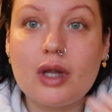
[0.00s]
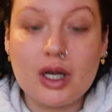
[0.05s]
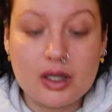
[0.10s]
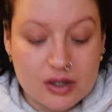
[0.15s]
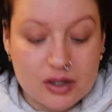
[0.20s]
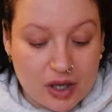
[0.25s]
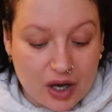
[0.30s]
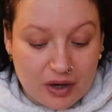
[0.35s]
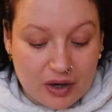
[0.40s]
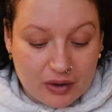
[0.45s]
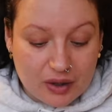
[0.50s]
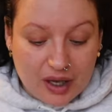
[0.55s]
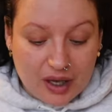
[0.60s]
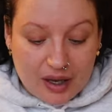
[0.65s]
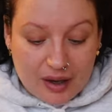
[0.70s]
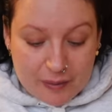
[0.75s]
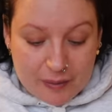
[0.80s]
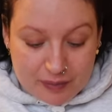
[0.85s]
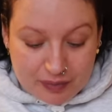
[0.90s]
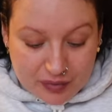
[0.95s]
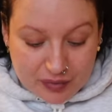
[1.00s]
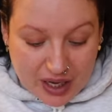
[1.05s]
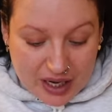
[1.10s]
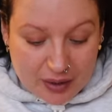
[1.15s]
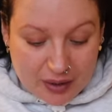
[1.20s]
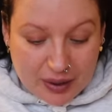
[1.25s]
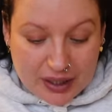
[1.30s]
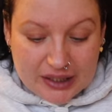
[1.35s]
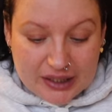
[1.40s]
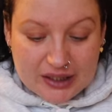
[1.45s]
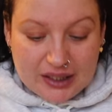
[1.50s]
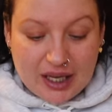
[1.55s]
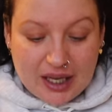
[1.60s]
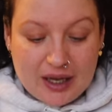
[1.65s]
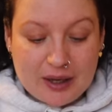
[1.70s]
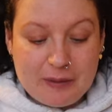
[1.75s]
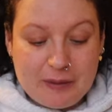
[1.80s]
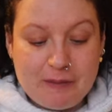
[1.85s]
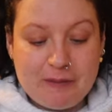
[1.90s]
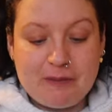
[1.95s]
So, anyway, yeah.